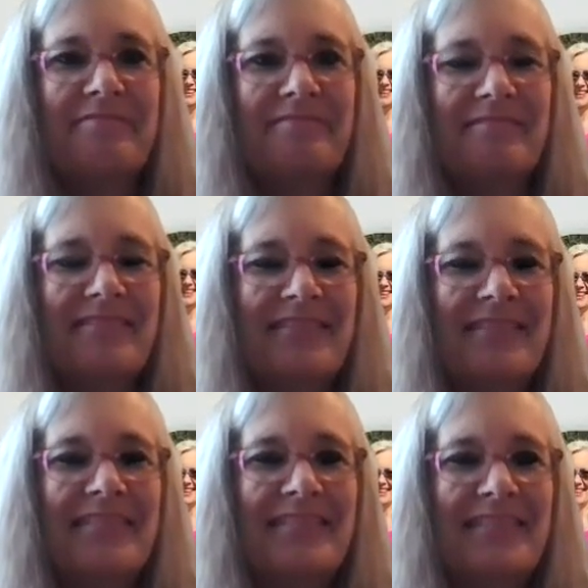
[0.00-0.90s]

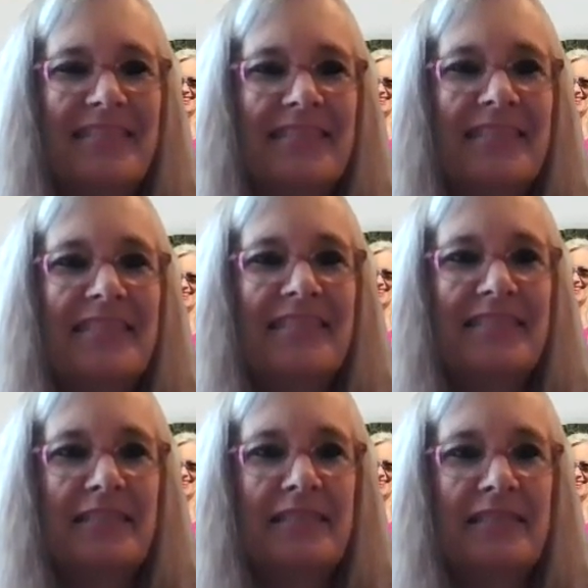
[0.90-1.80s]

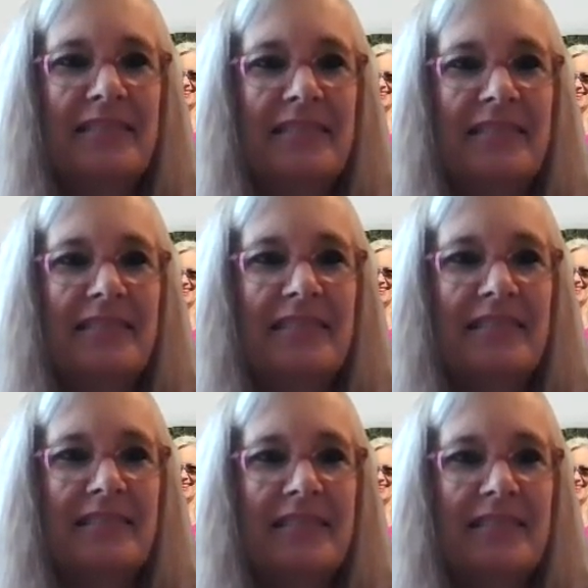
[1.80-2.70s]

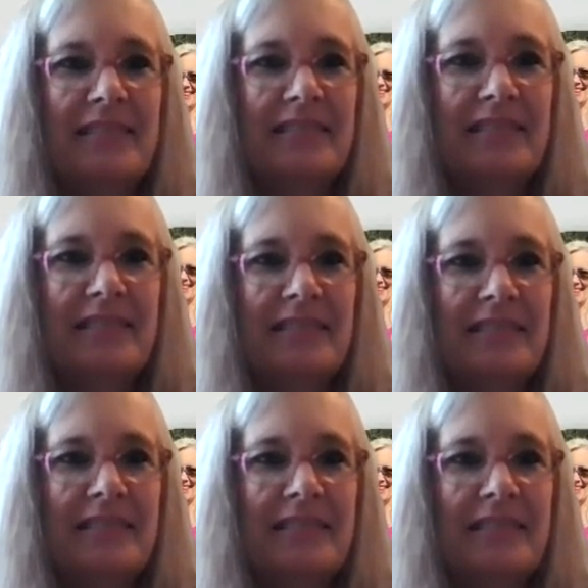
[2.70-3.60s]

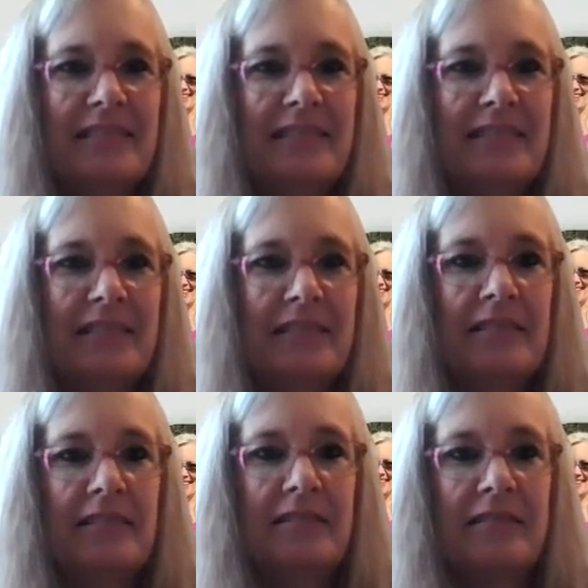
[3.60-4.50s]

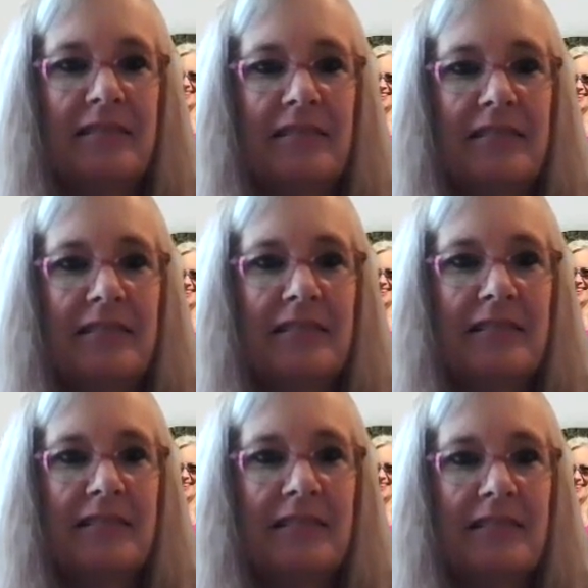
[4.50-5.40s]

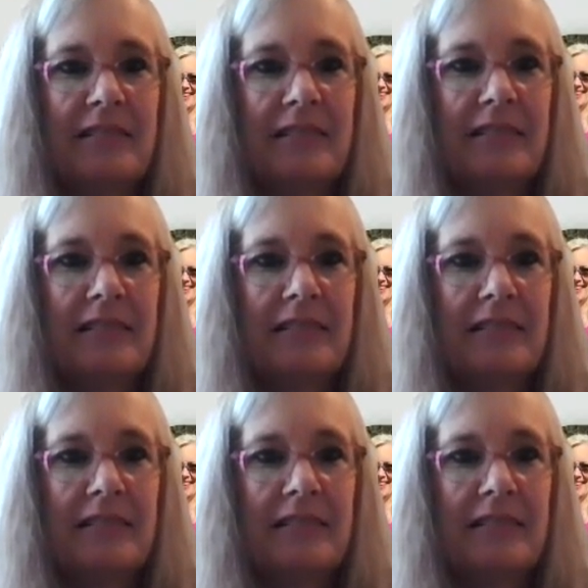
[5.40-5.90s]
(silent)